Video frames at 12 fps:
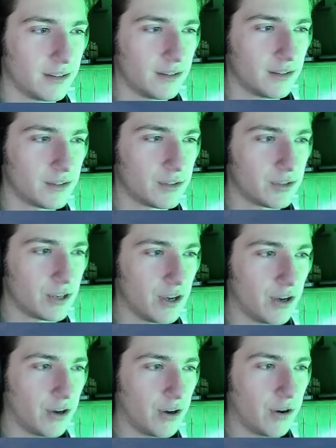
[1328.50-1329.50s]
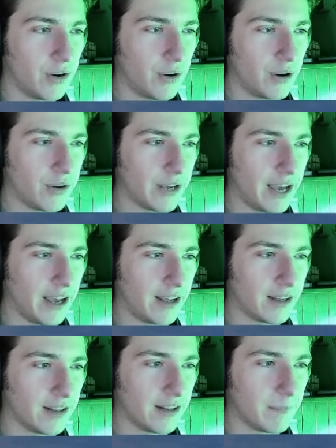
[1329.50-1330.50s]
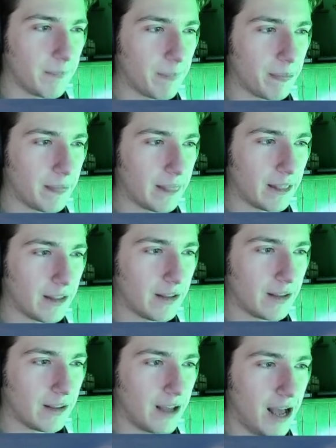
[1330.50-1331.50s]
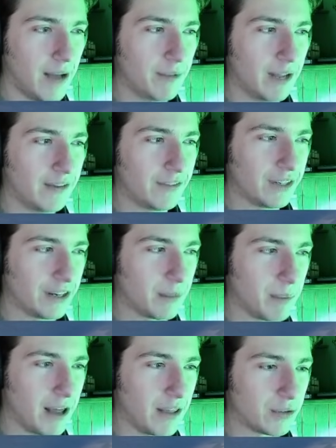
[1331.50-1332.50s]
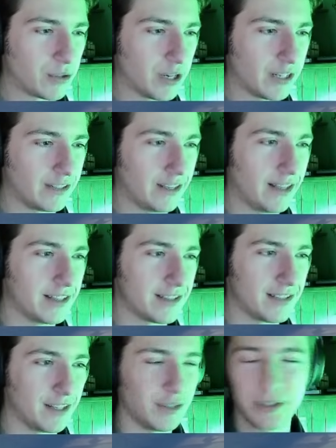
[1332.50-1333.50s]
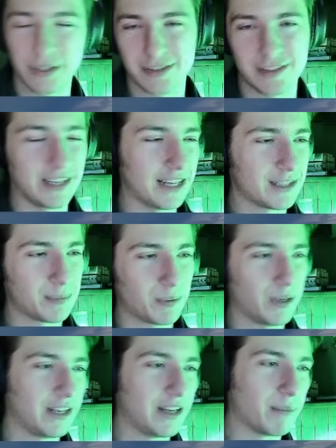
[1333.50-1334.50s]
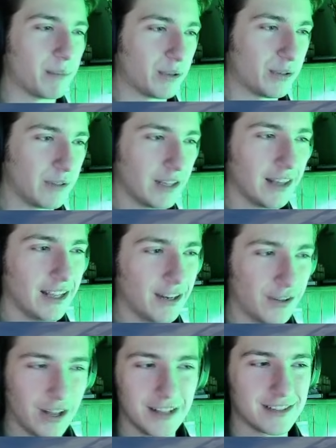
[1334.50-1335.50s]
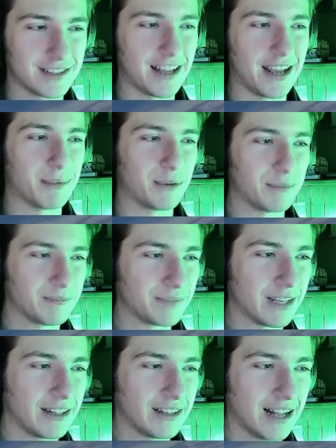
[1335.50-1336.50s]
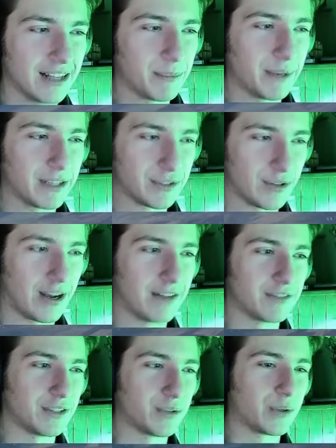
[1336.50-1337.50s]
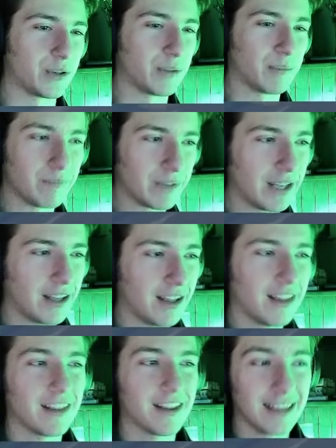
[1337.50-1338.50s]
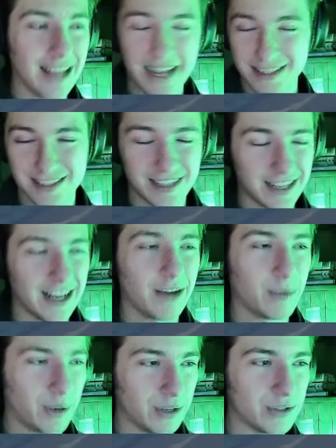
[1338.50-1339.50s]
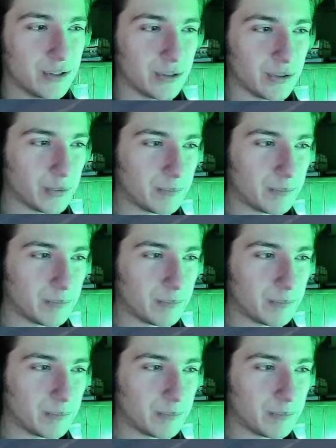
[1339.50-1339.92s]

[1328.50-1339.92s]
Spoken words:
So, okay. I'm not even going to bother trying to land this thing. You can see it's pretty nimble, a little unstable. not the best craft in the world. The last thing I want to do,